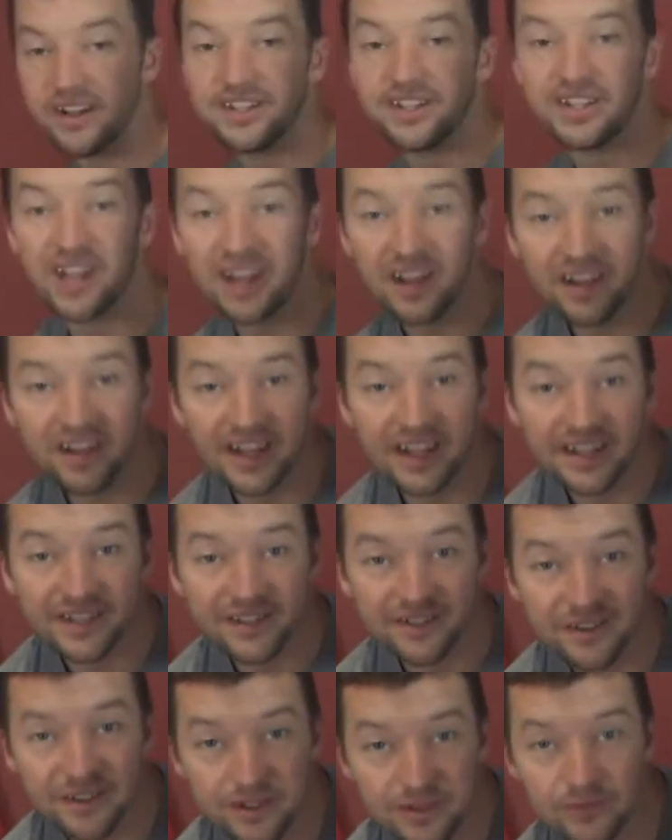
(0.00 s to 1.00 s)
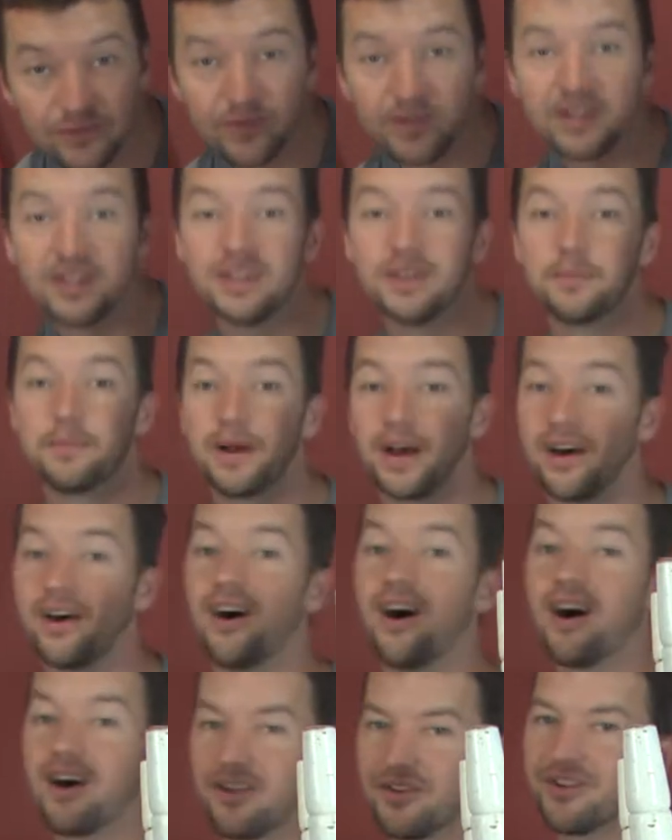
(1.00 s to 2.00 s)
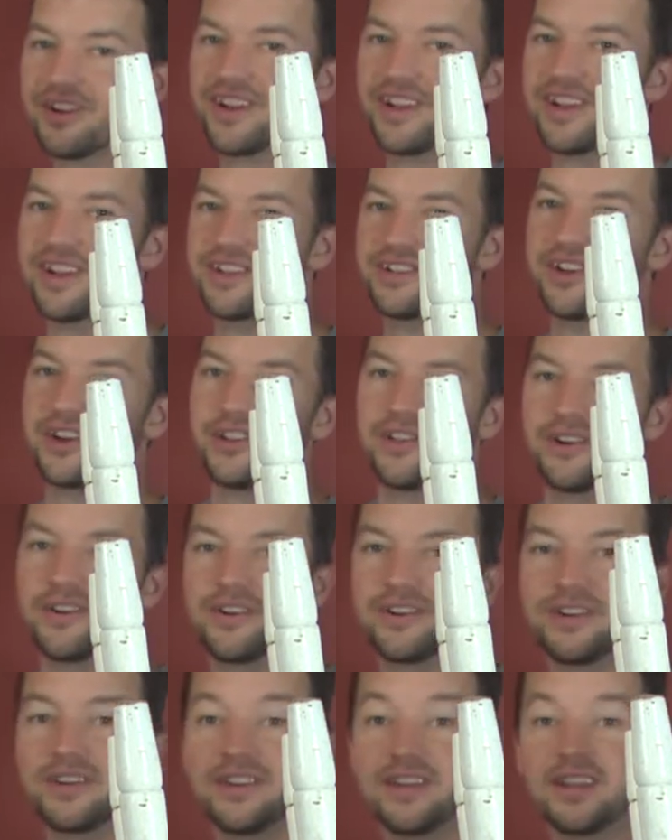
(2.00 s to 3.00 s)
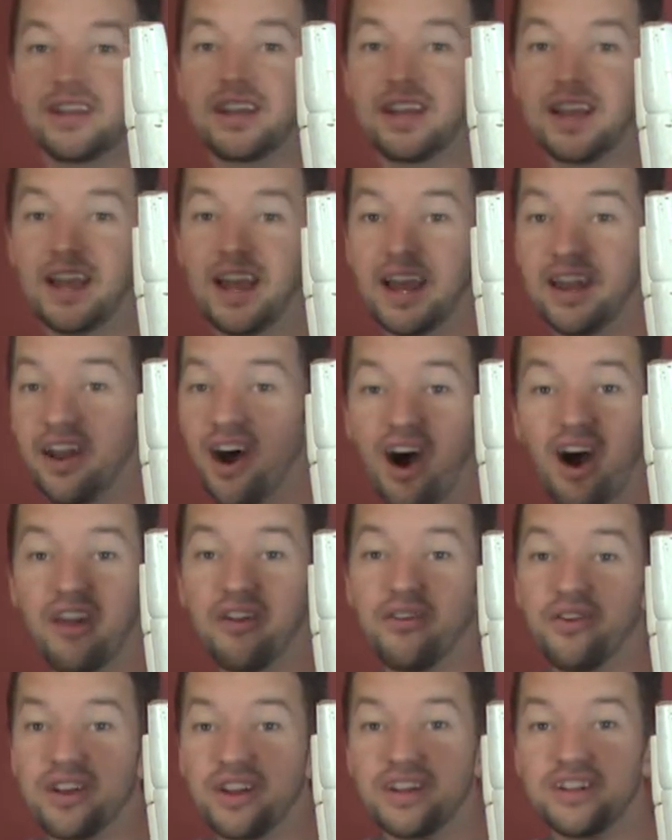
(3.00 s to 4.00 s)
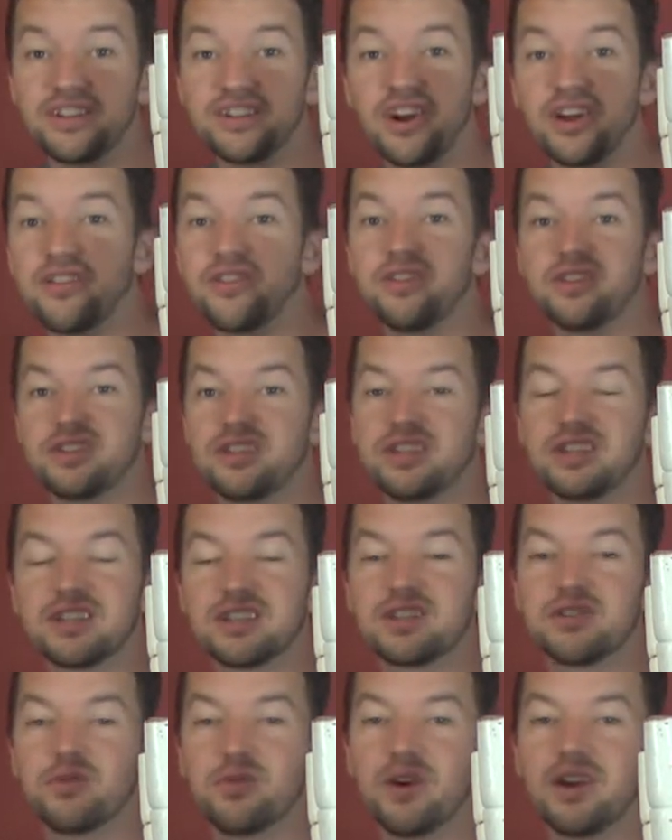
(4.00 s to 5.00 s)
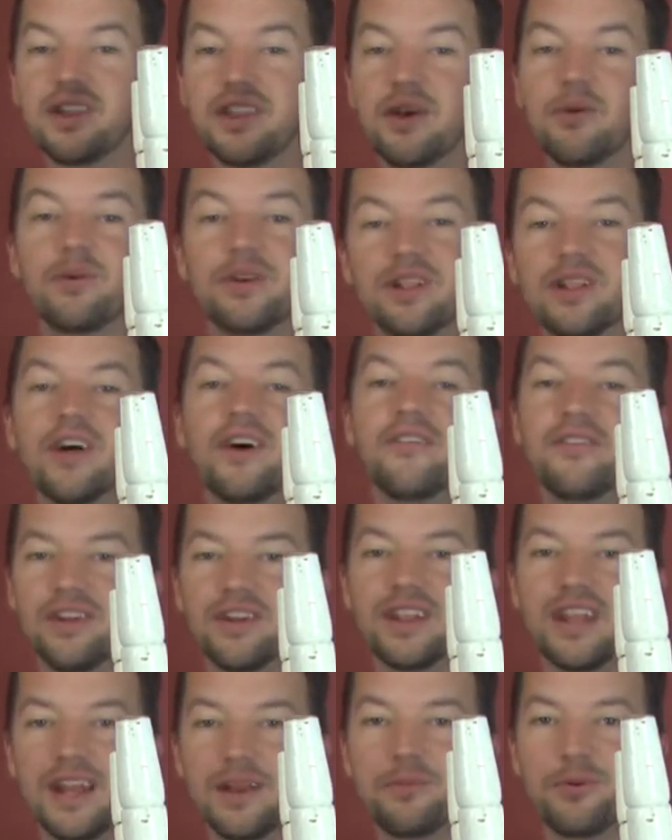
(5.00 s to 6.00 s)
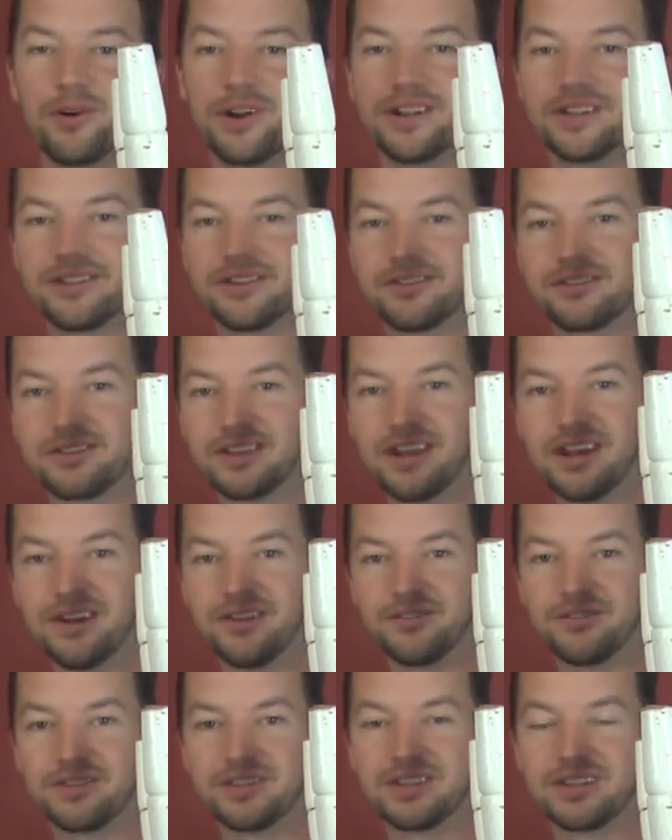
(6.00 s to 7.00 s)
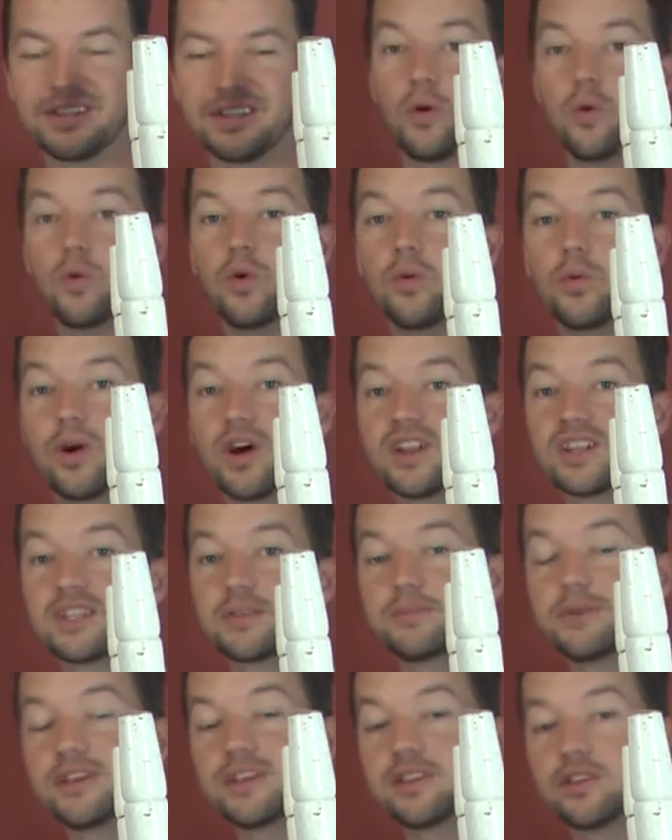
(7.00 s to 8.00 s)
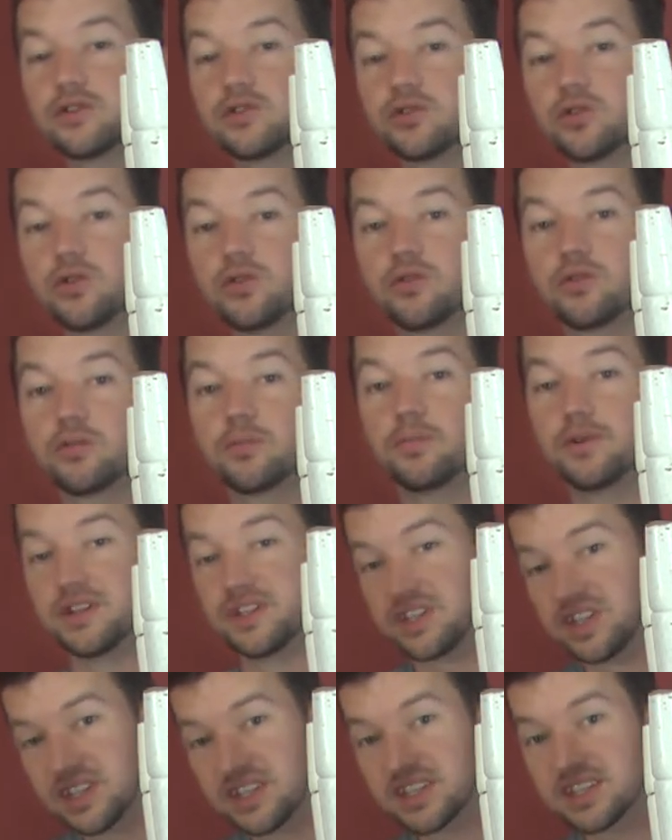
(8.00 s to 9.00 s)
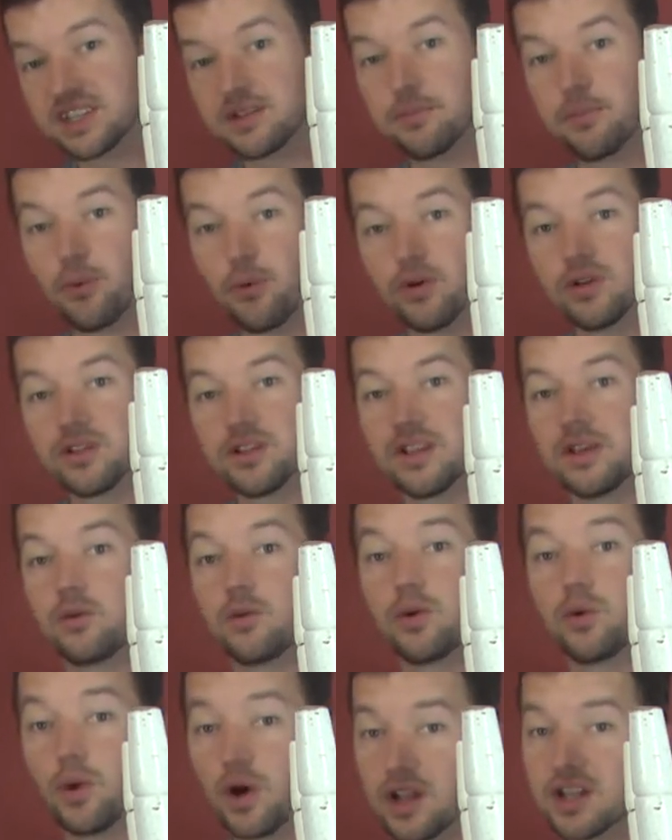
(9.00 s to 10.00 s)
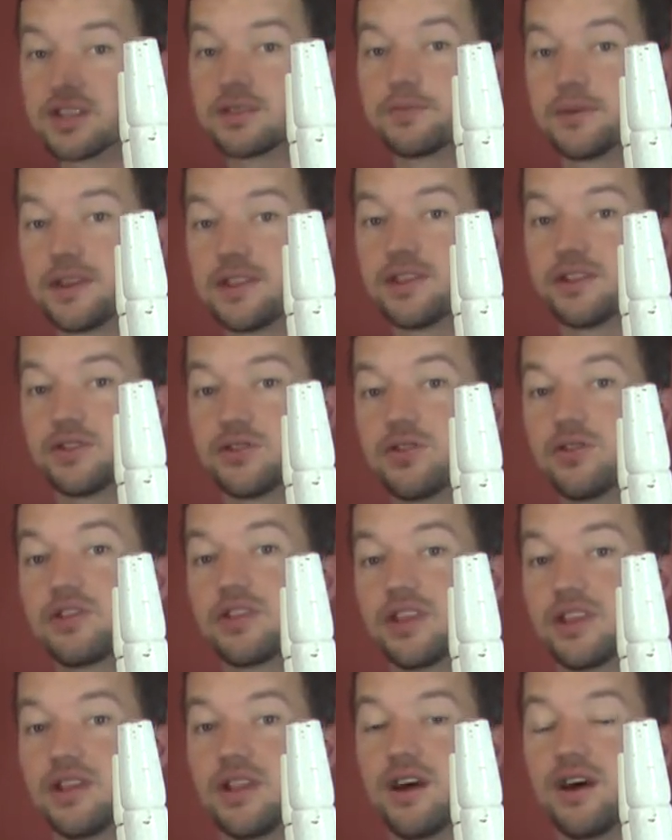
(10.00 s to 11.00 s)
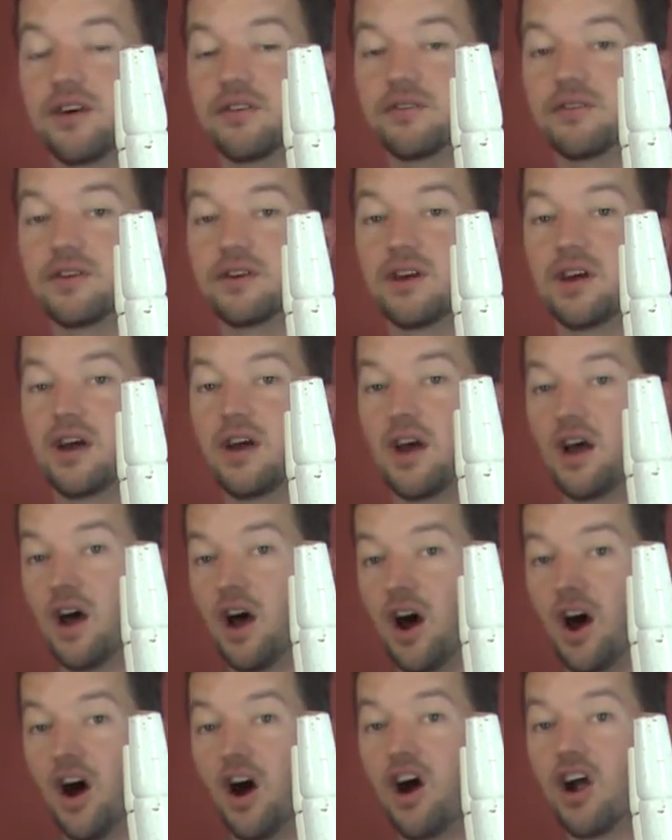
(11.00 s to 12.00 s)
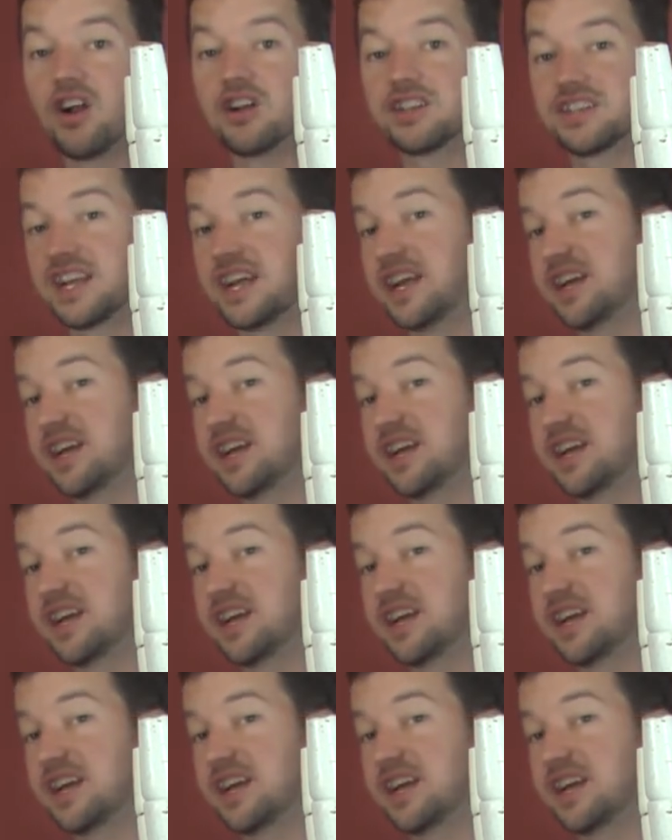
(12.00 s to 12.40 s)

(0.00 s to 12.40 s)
a gentle answer is really about honoring each other. And honoring each other is just a way that we love our neighbor as ourselves. We want to speak the truth, but just as importantly, we want to speak the truth in love. A harsh